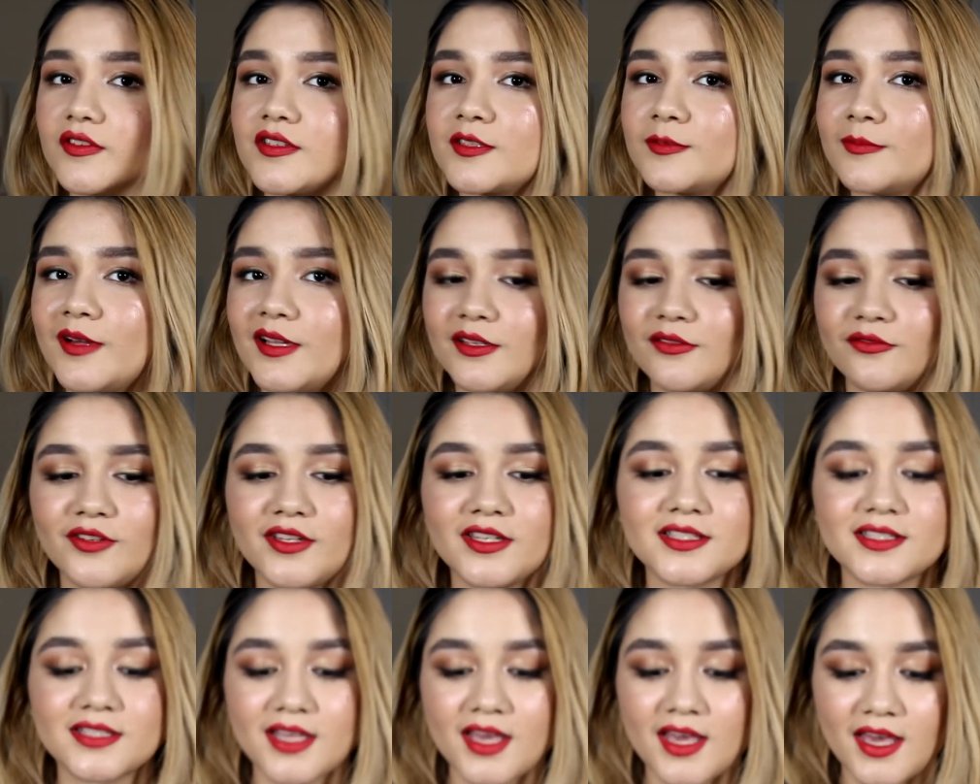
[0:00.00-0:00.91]
the smell of
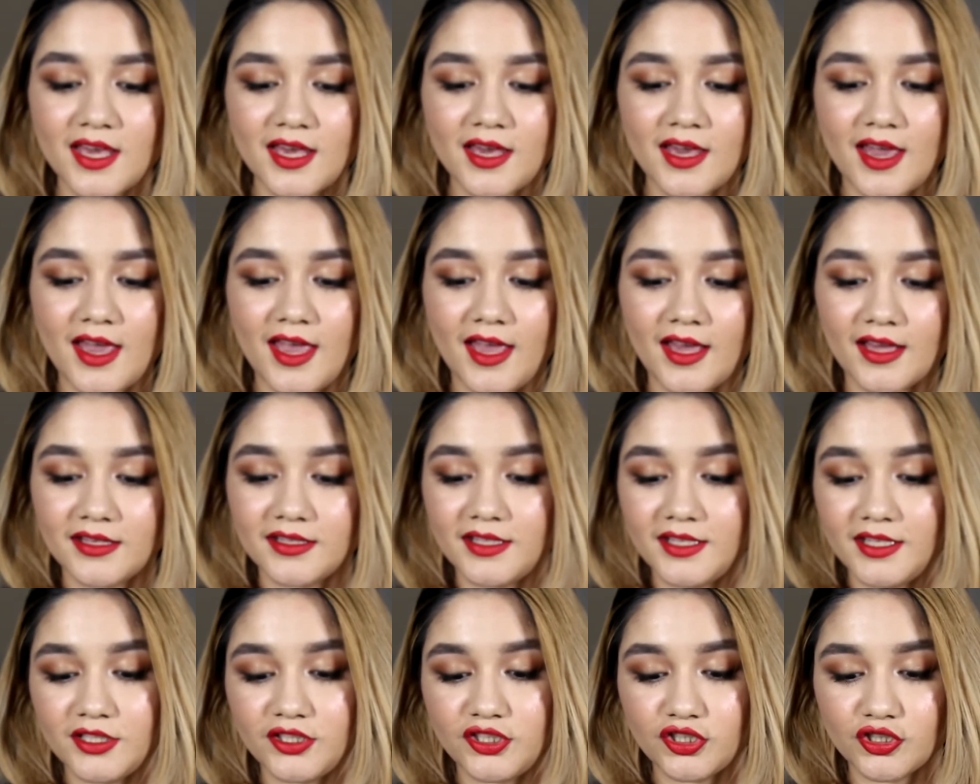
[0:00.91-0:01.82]
this,
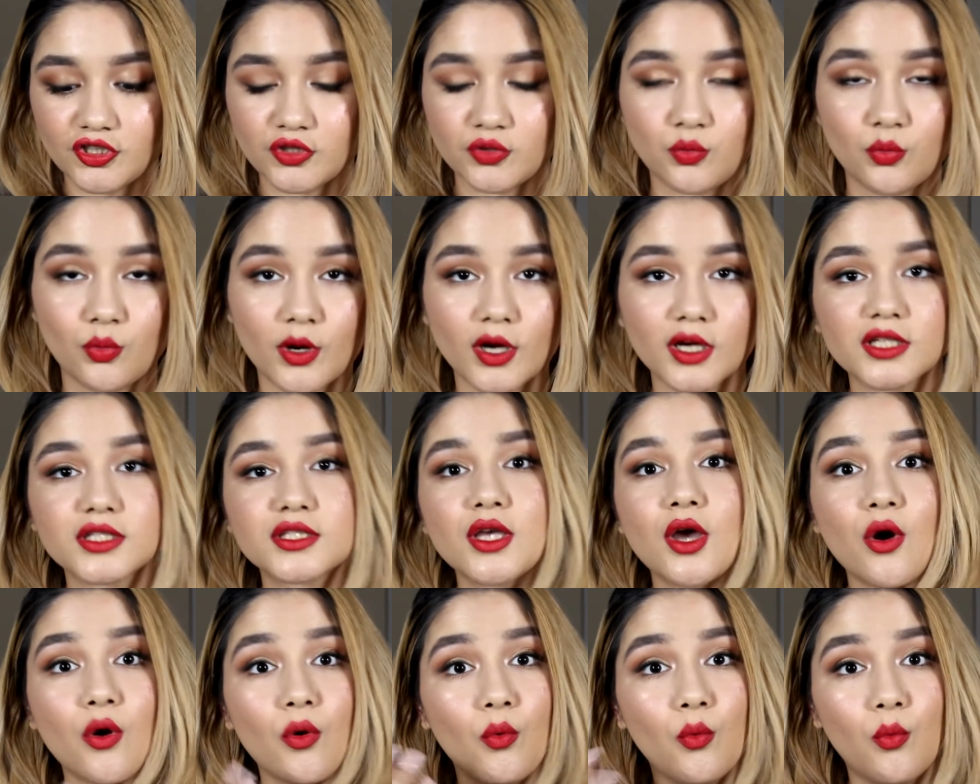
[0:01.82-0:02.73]
and it just works
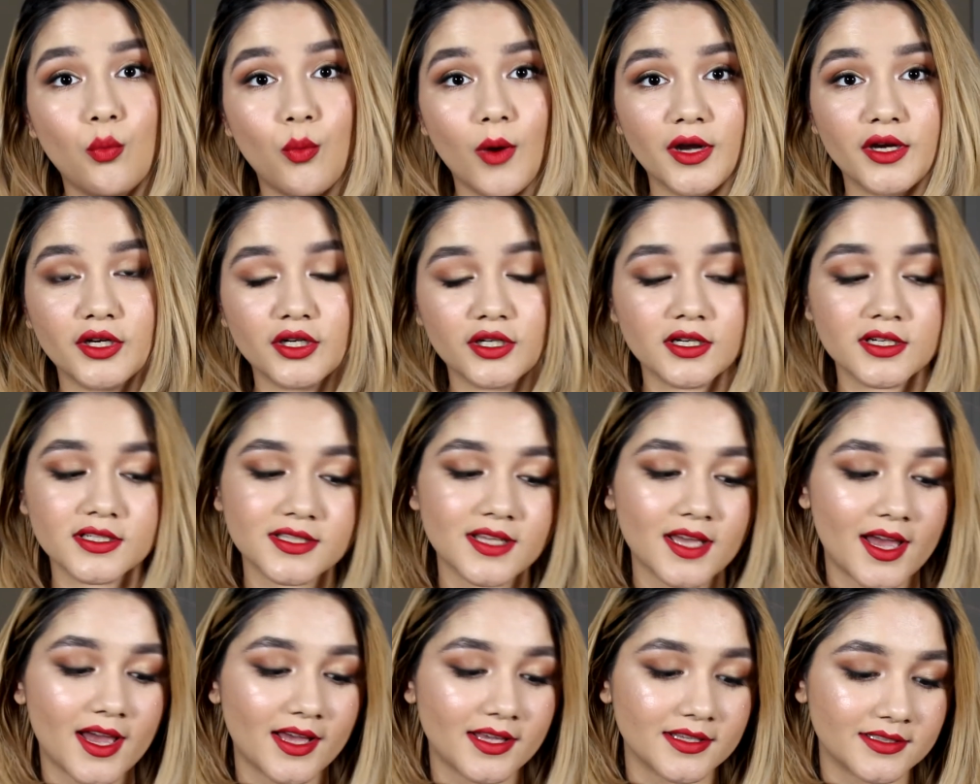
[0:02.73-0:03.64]
wonders
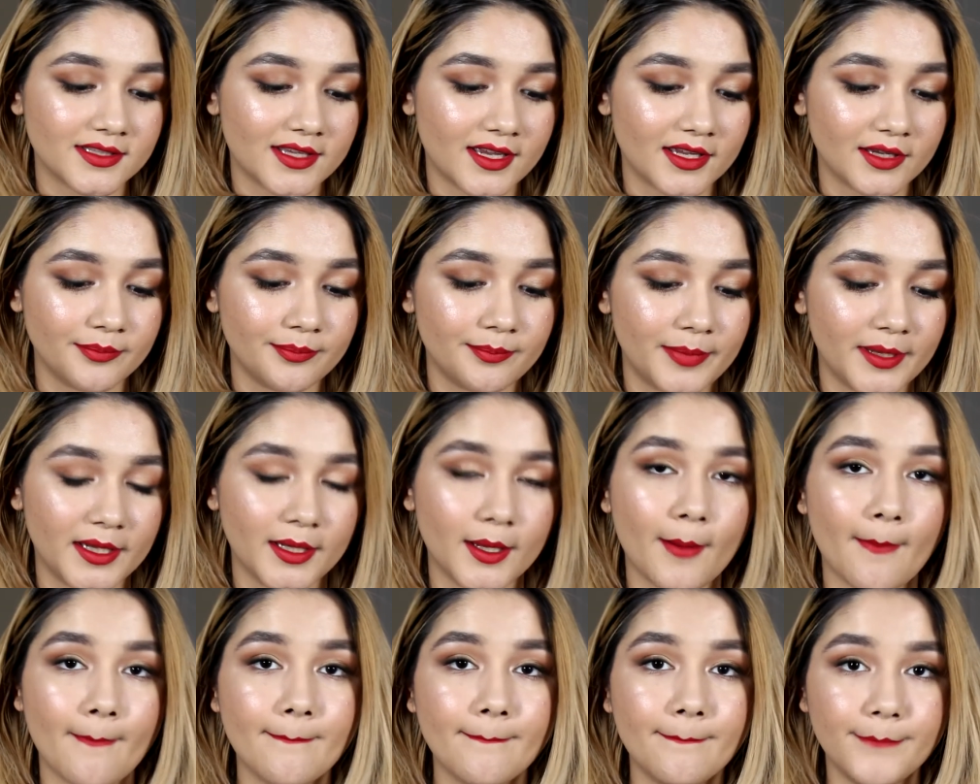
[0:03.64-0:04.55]
as a
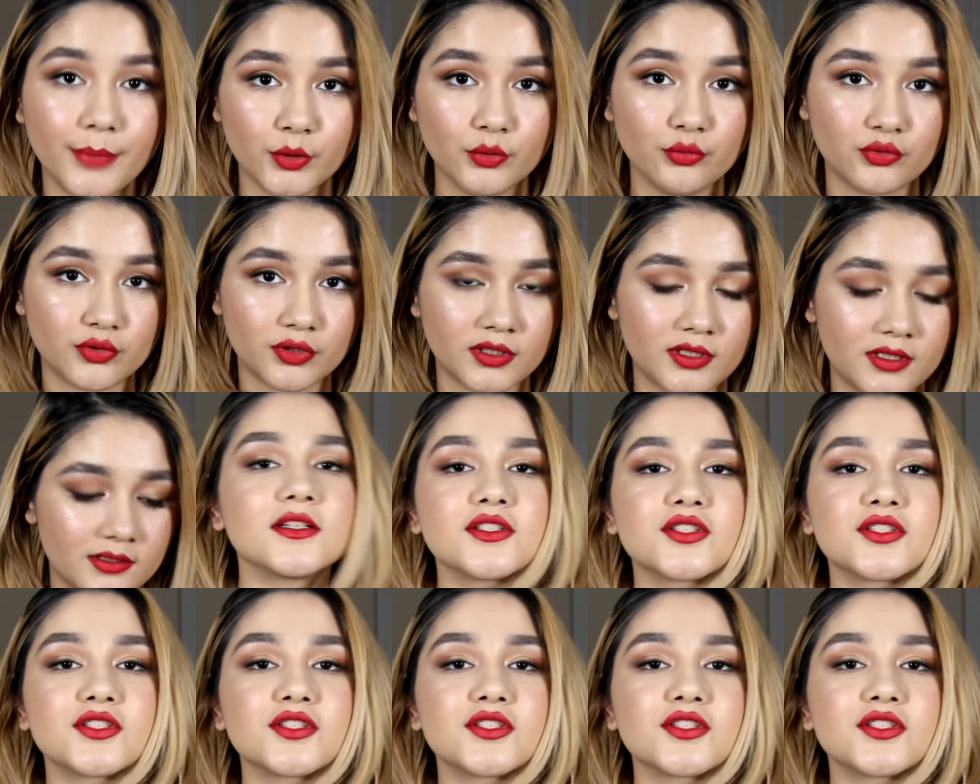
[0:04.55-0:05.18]
big boost.